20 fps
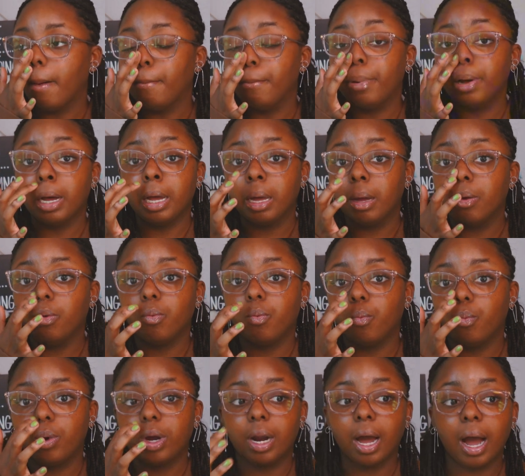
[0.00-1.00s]
But
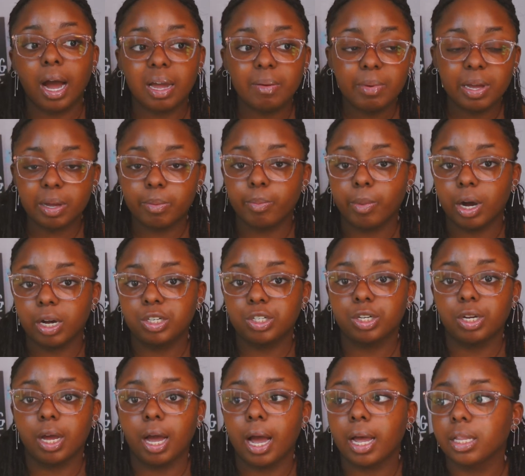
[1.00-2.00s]
when I make
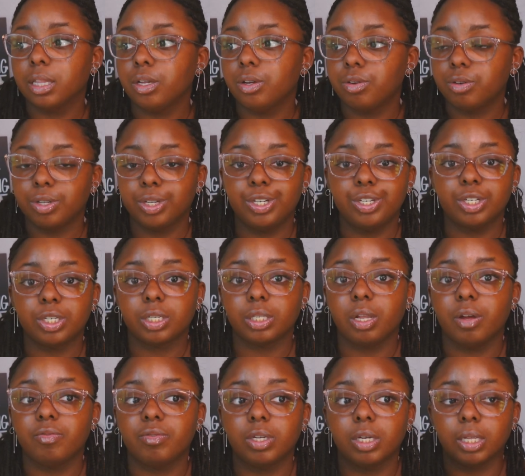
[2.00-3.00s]
matcha, I literally just
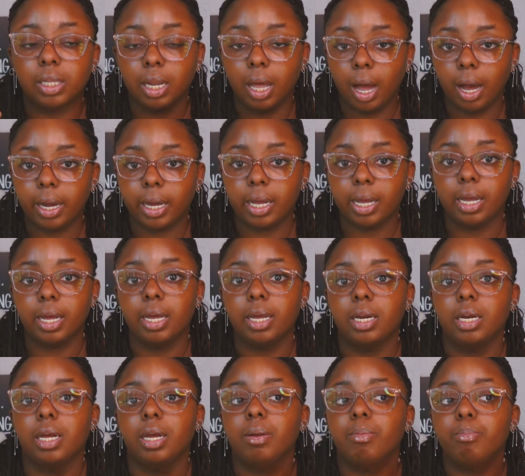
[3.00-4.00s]
love to lock
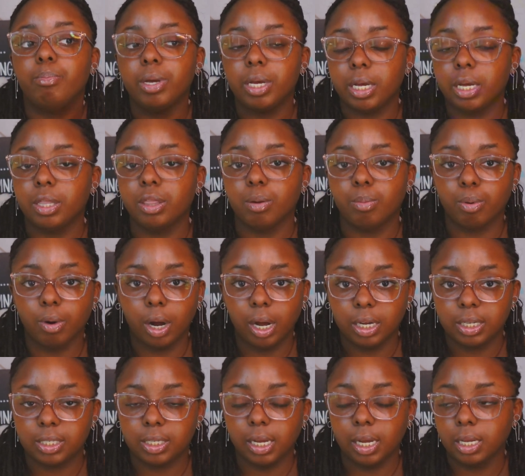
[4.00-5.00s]
in and be in the
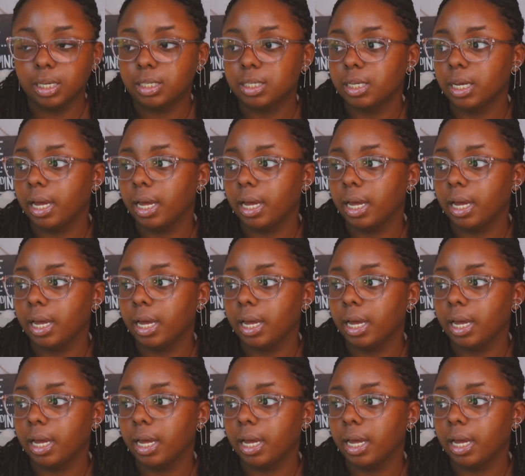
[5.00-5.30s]
process,